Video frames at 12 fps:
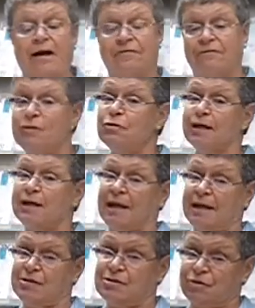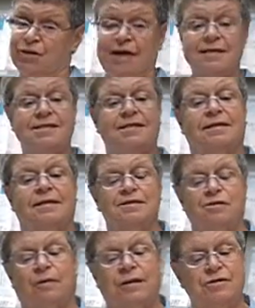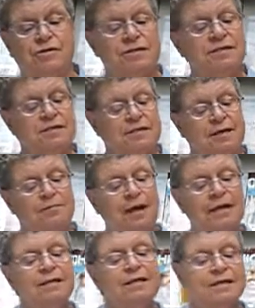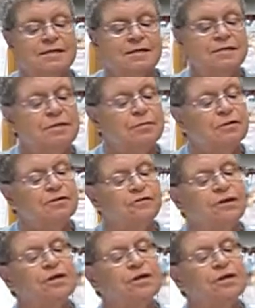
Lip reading: If you can answer yes to these questions, then maybe this is the book for